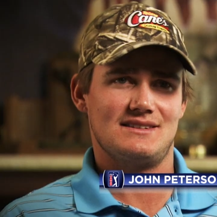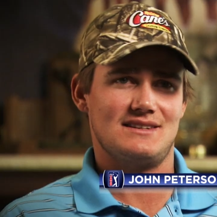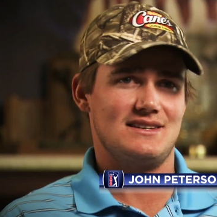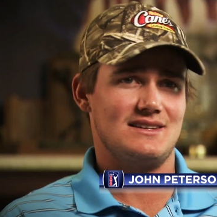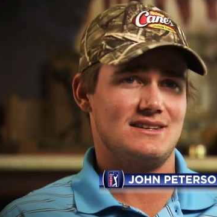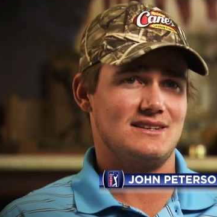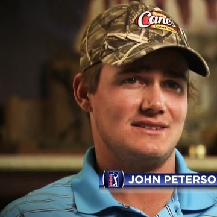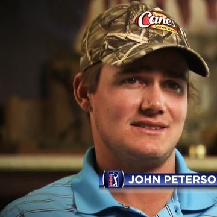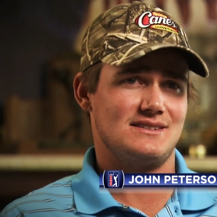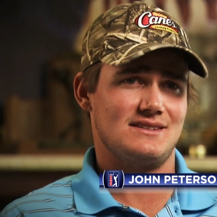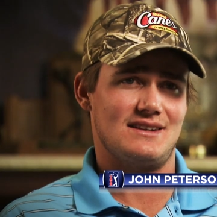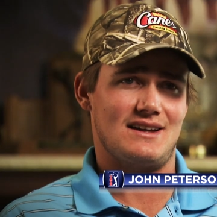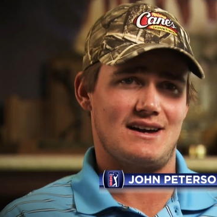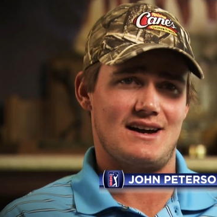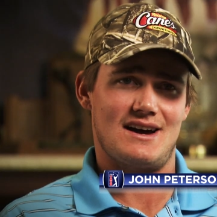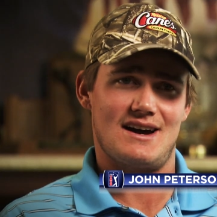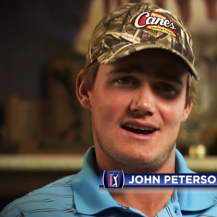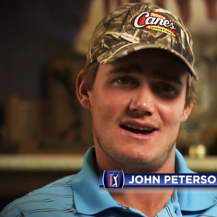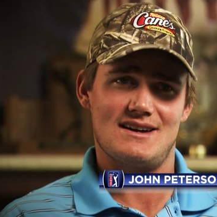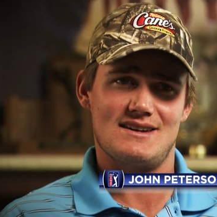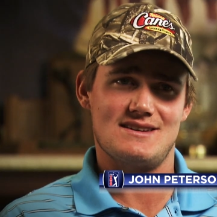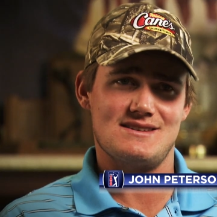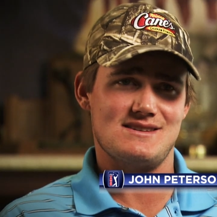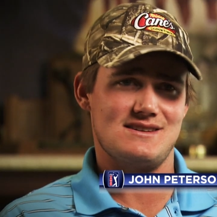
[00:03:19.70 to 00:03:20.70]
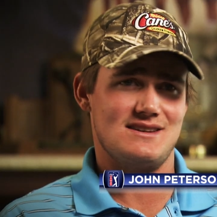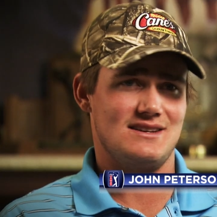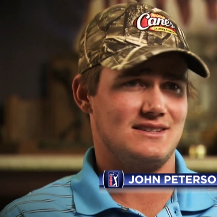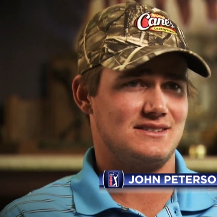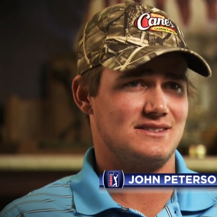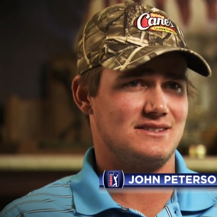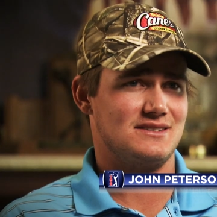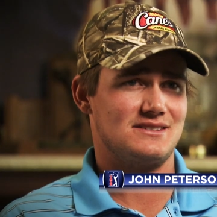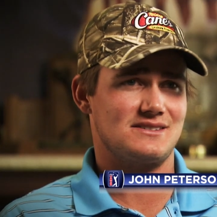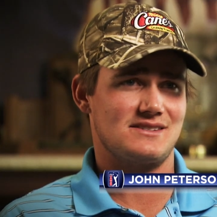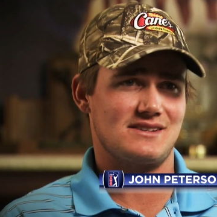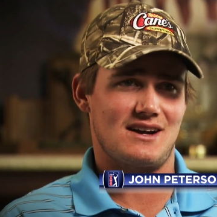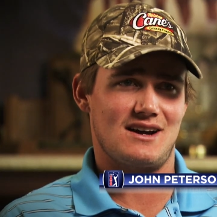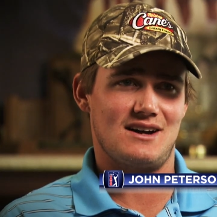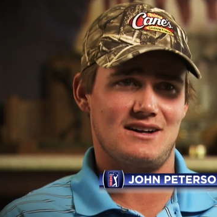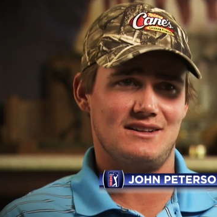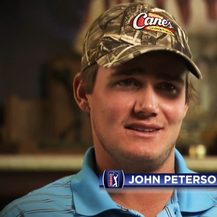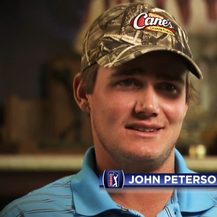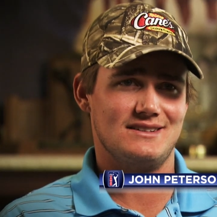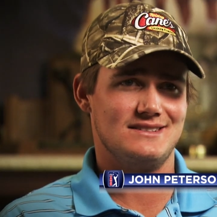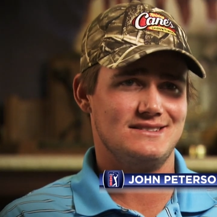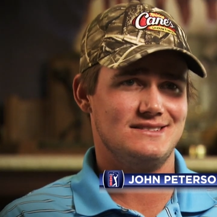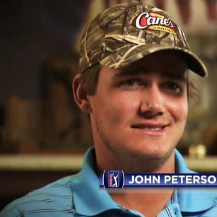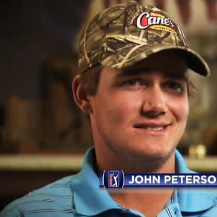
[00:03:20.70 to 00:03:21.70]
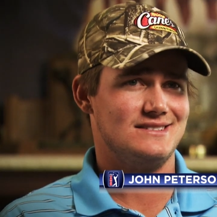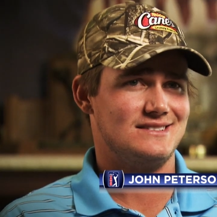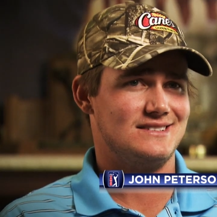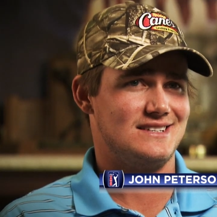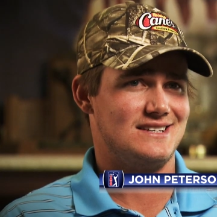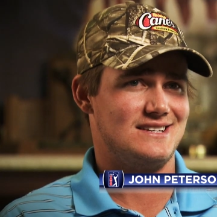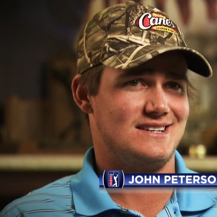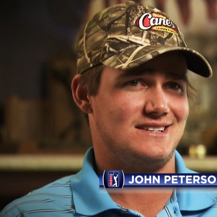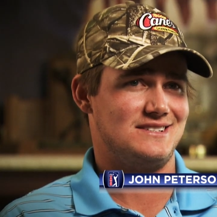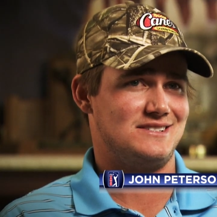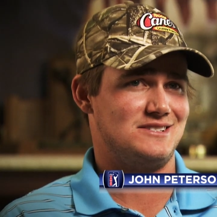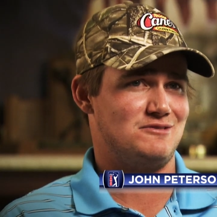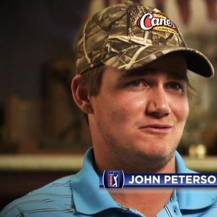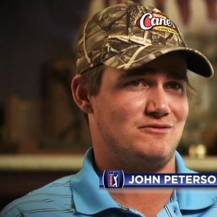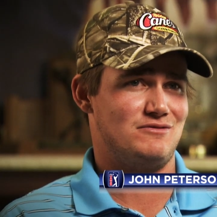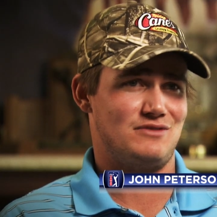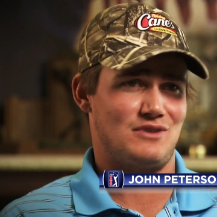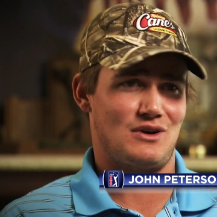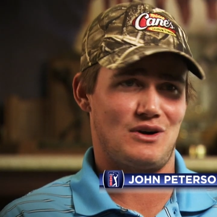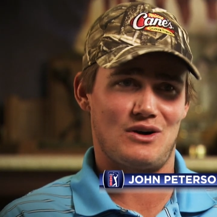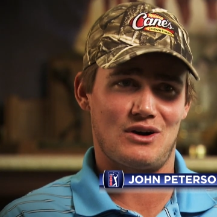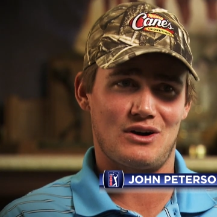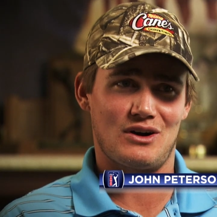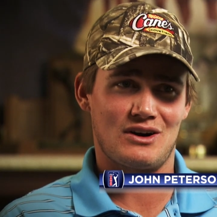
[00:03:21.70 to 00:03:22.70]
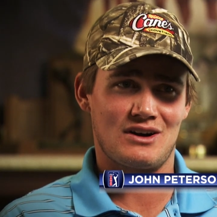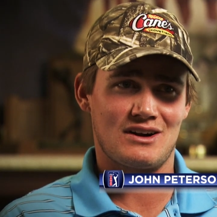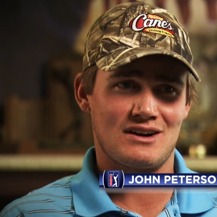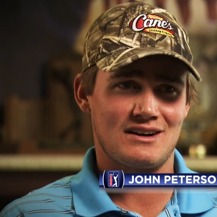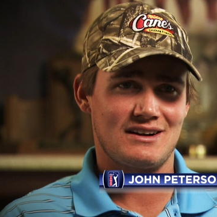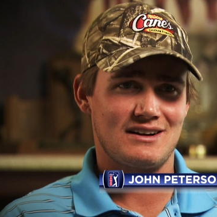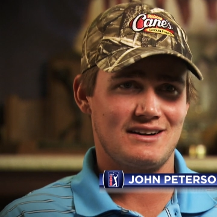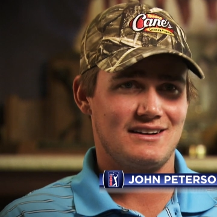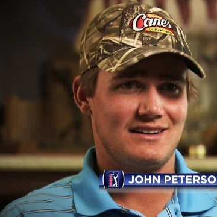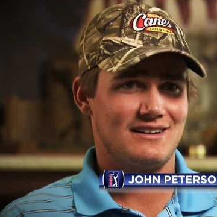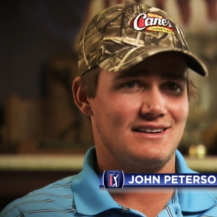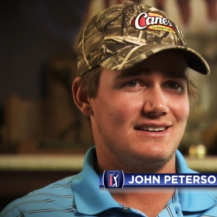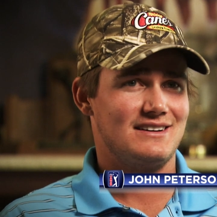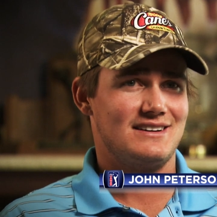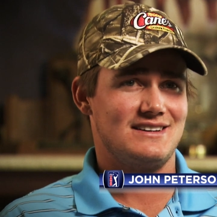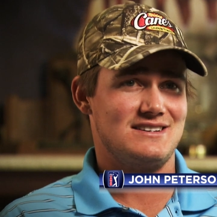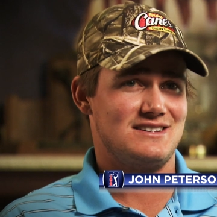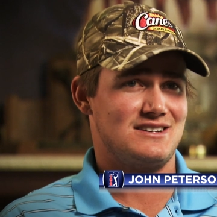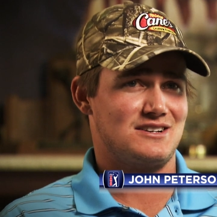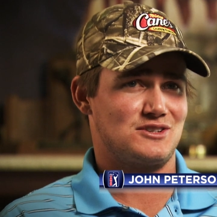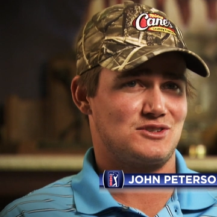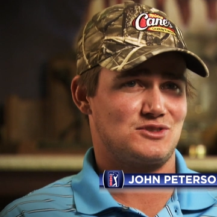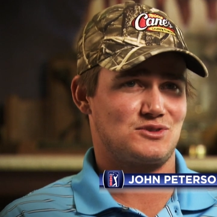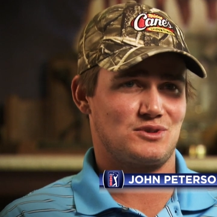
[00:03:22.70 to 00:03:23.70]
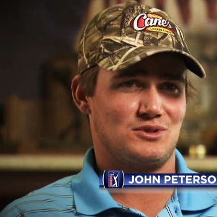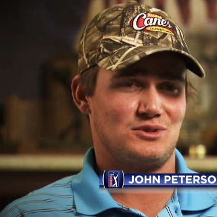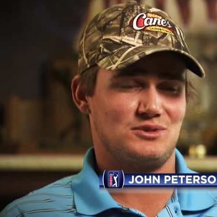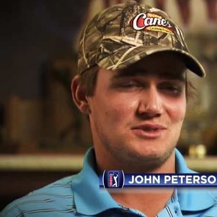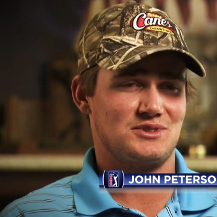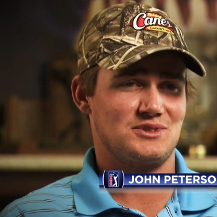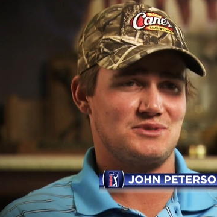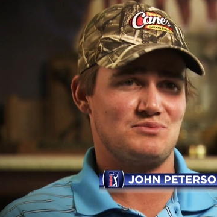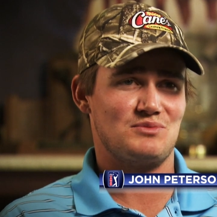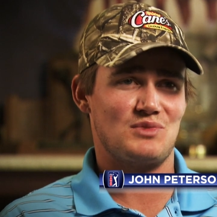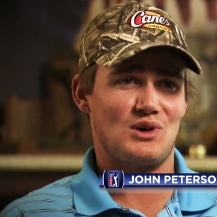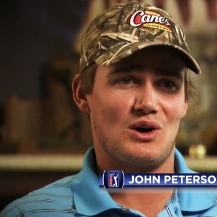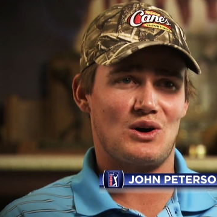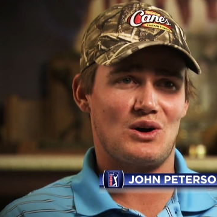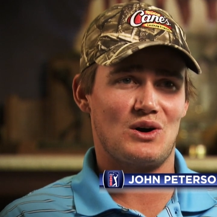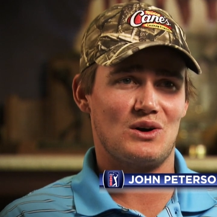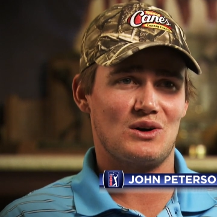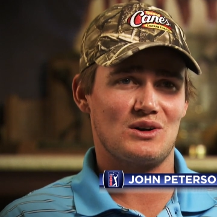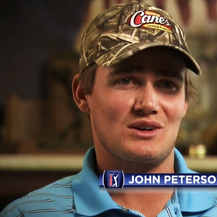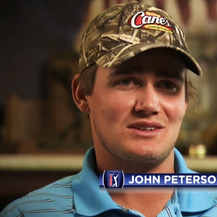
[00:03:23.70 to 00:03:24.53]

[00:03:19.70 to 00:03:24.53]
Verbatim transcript: He hits it high, he hits it solid, he hits it far, he controls his ball,